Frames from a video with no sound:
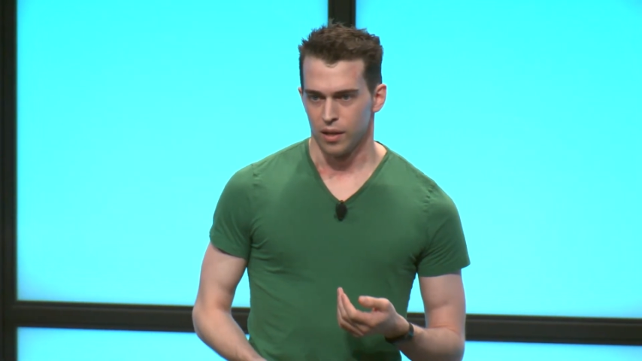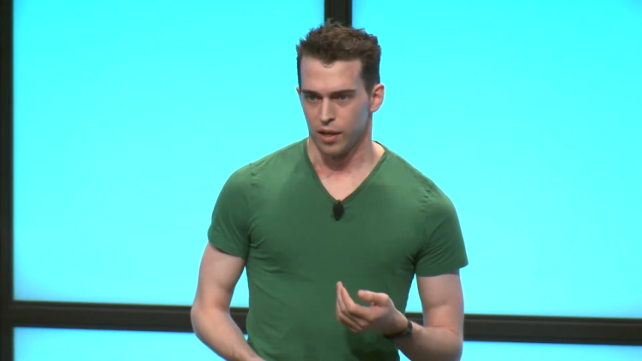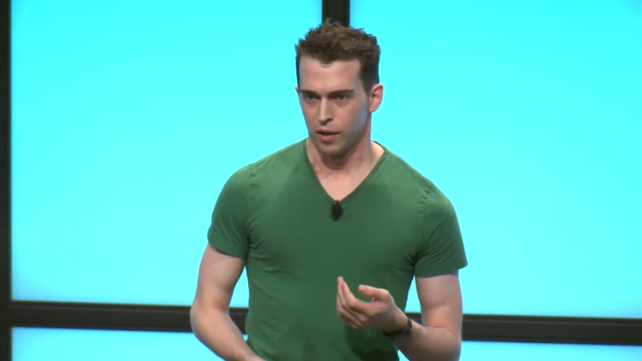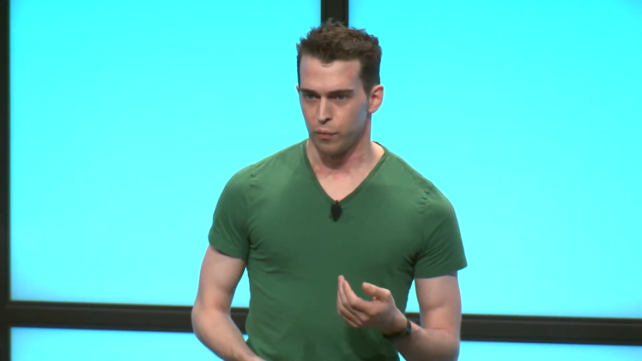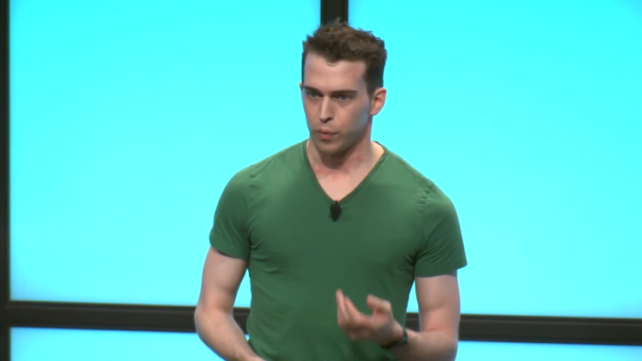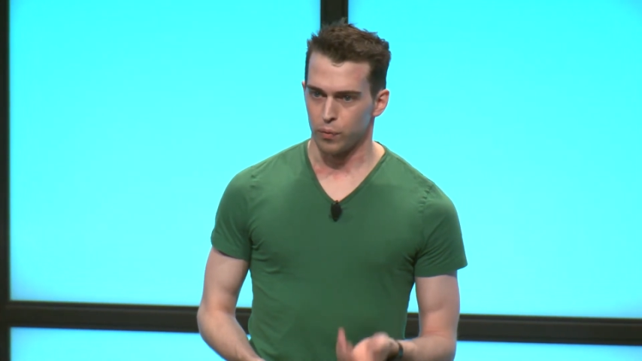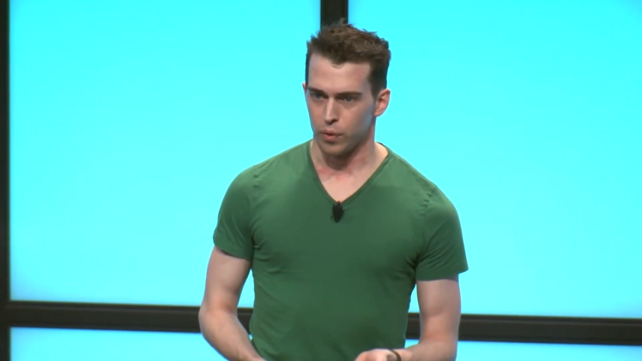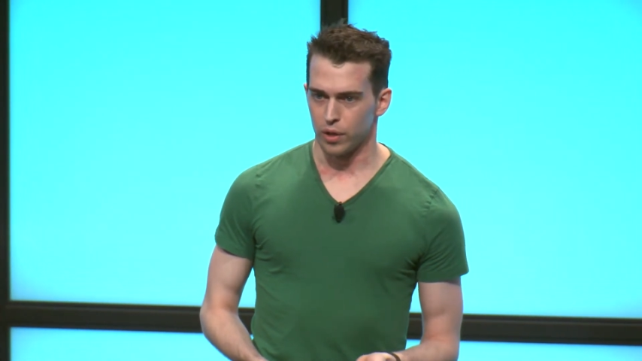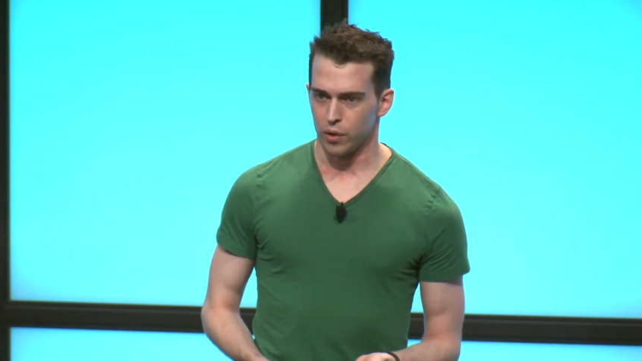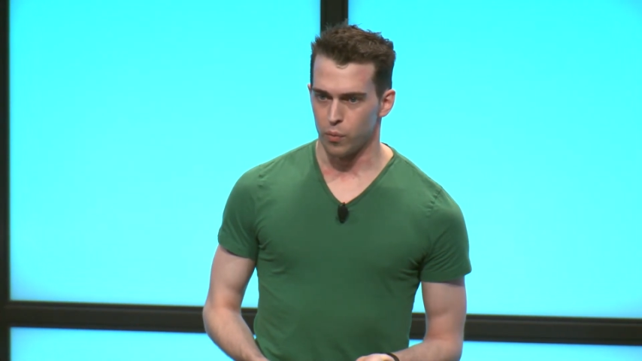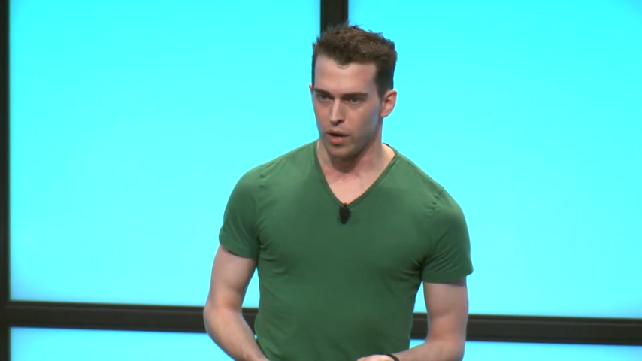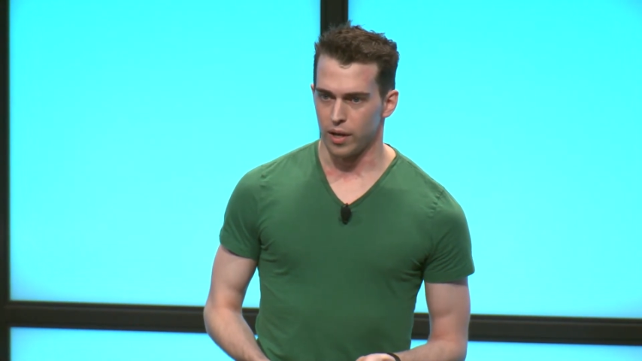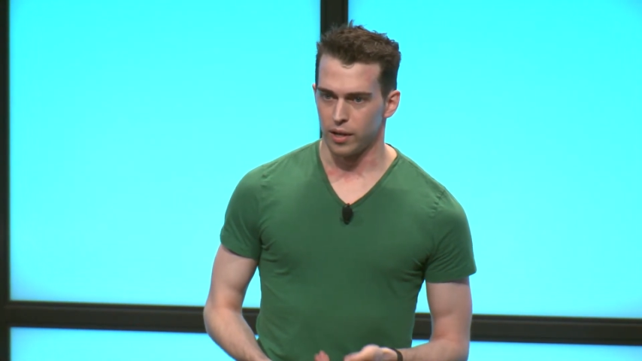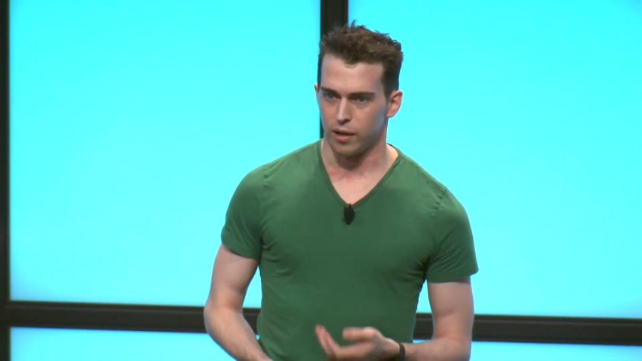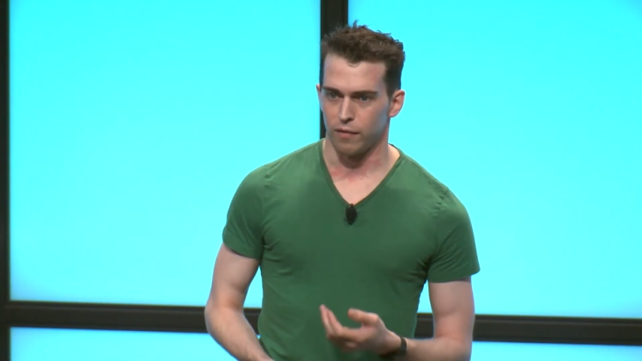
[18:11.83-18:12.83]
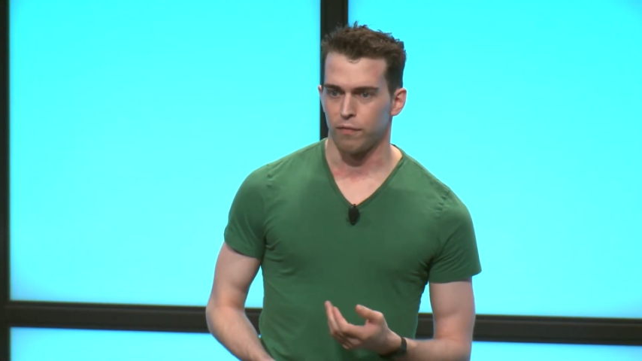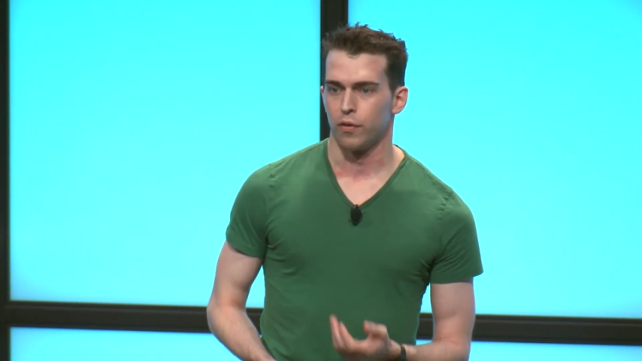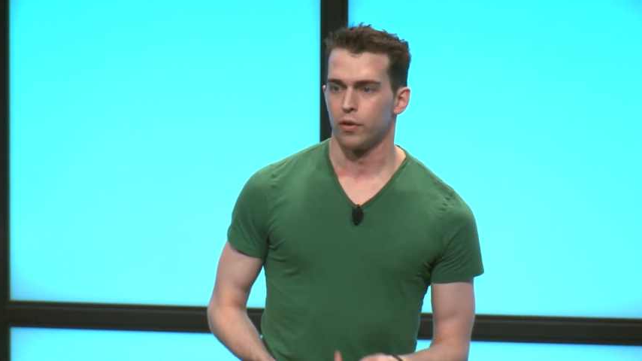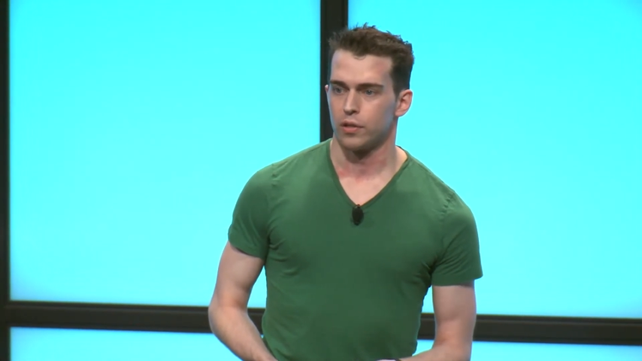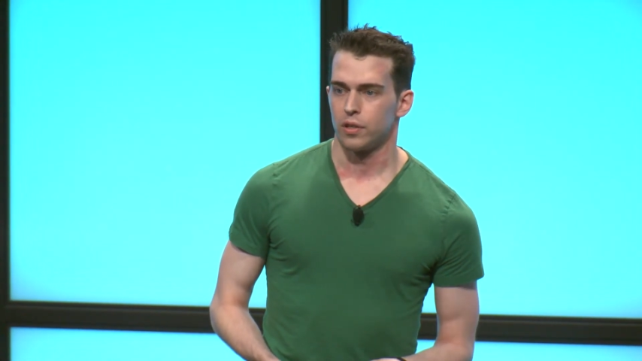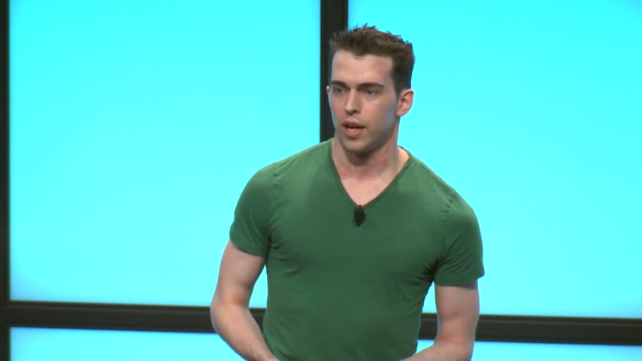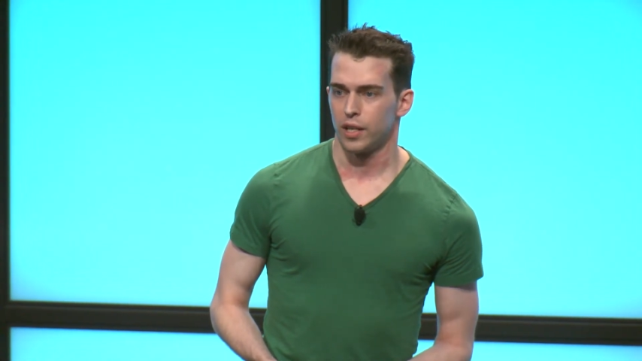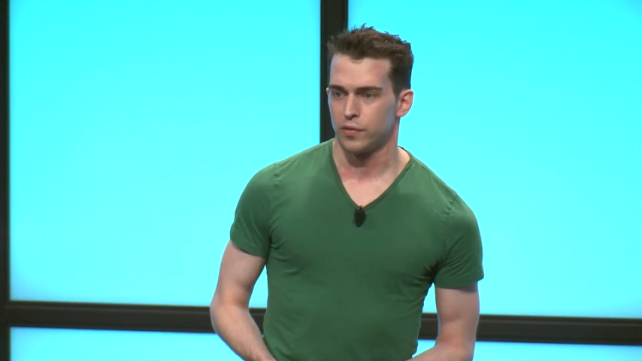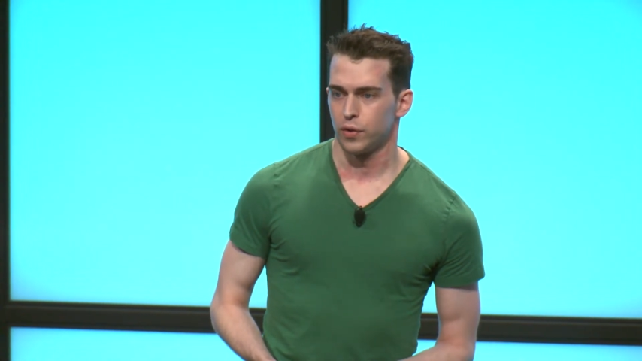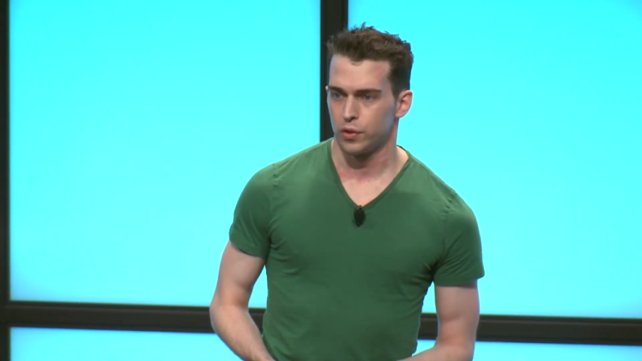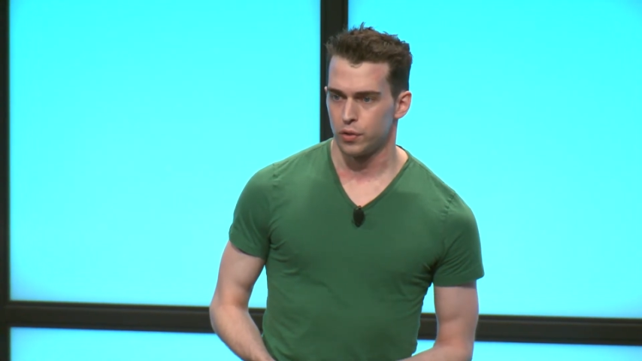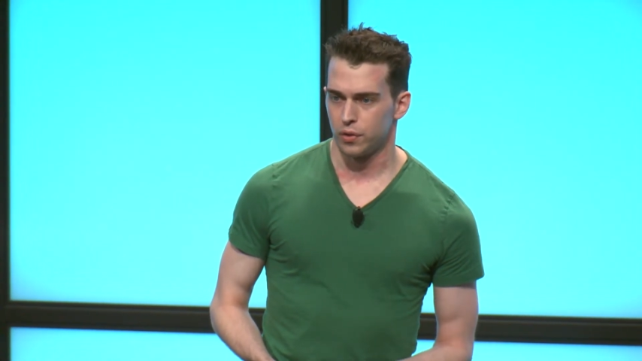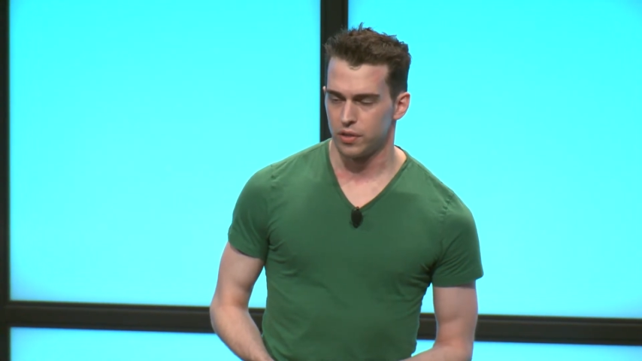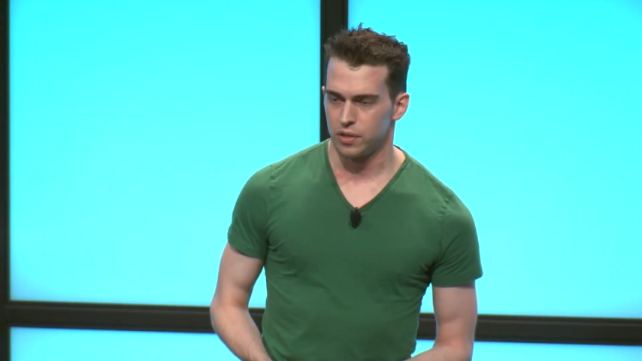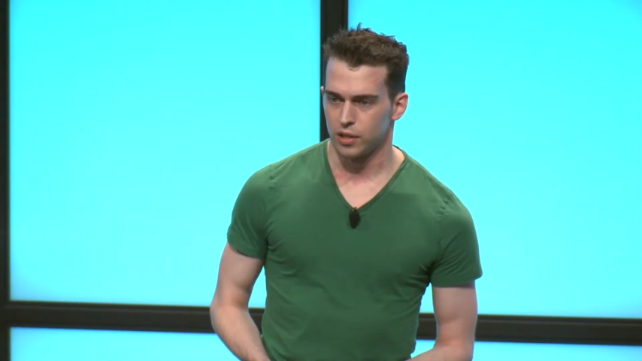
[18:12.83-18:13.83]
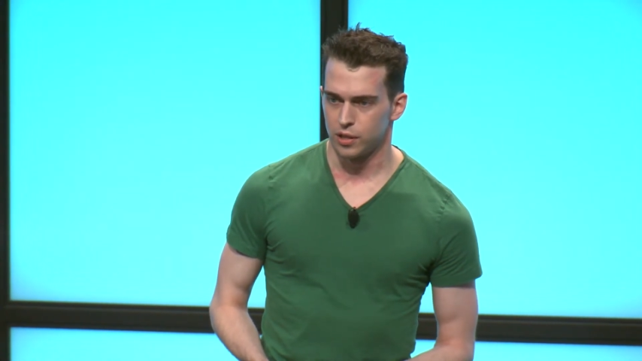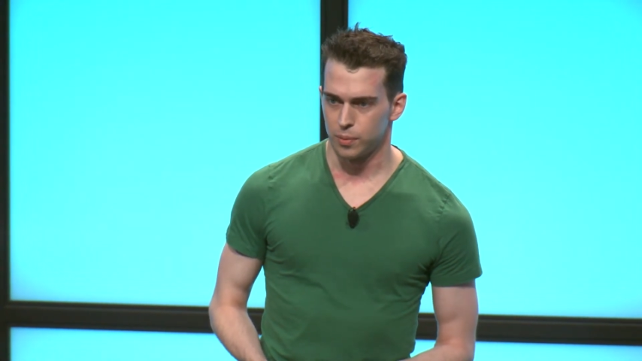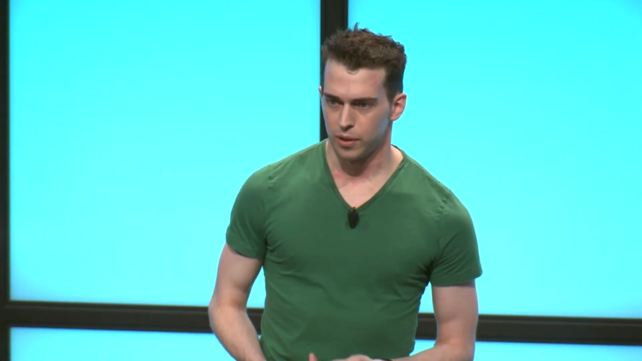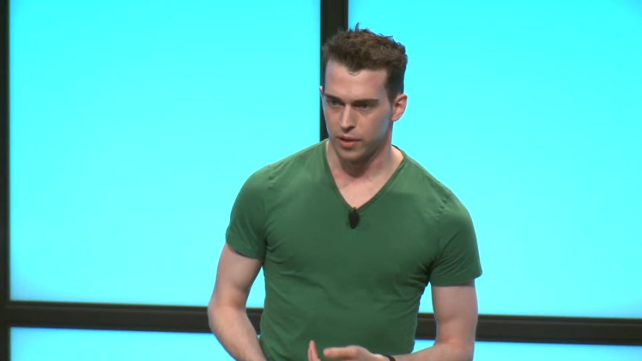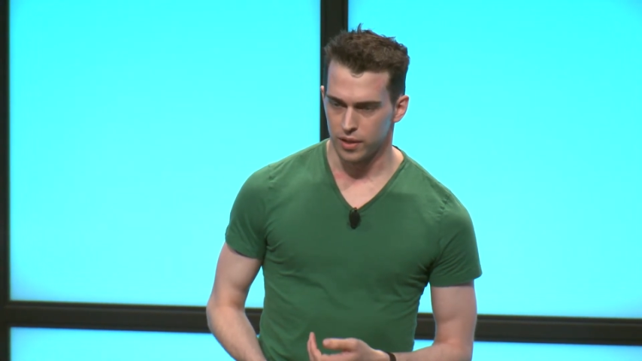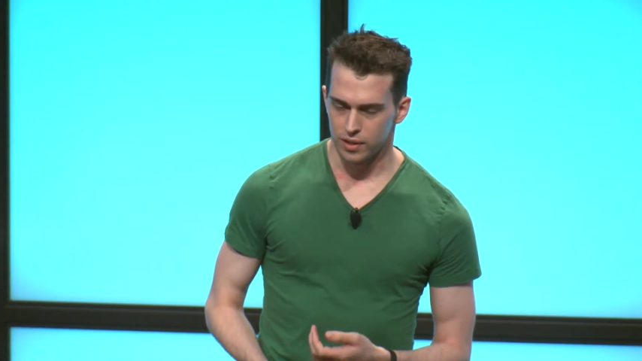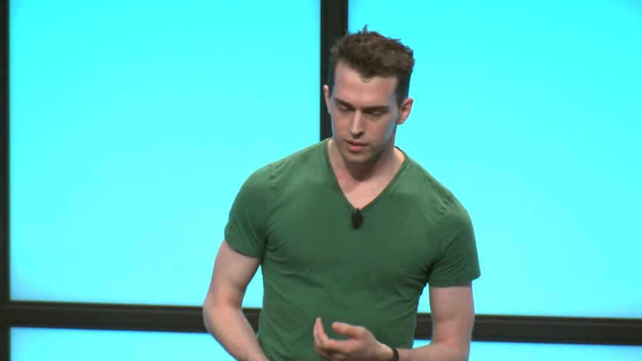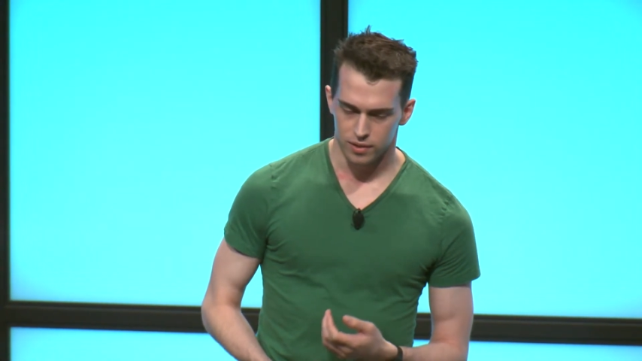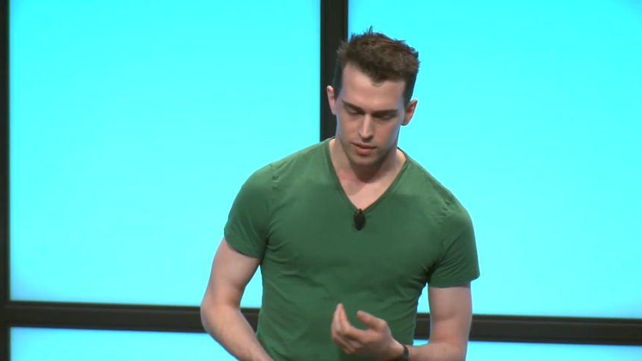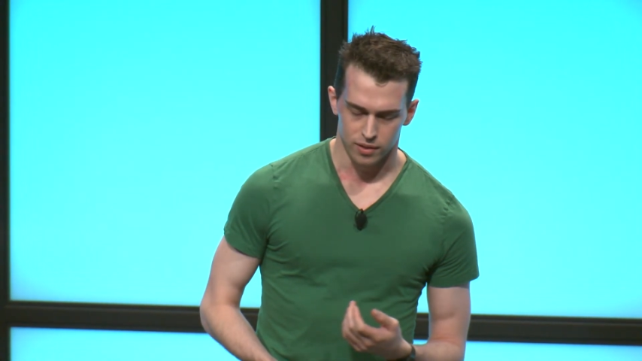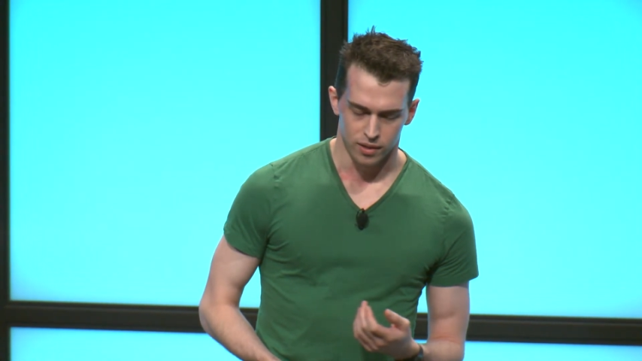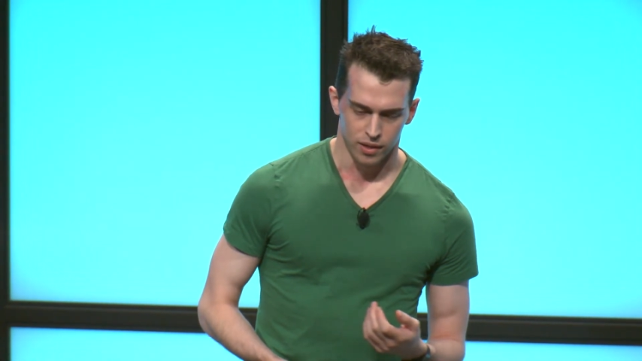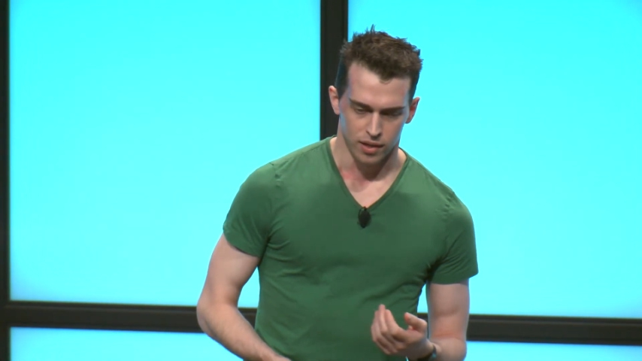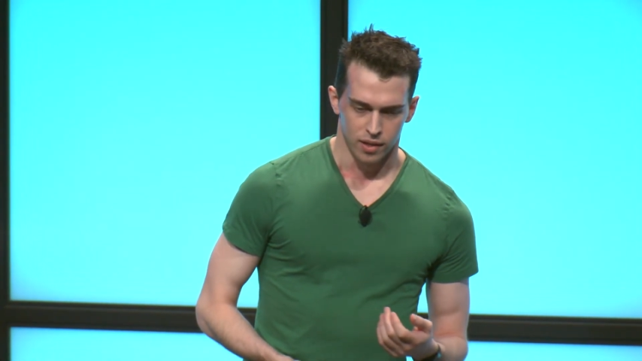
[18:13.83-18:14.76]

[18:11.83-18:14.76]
If we really want a first-class virtual list experience,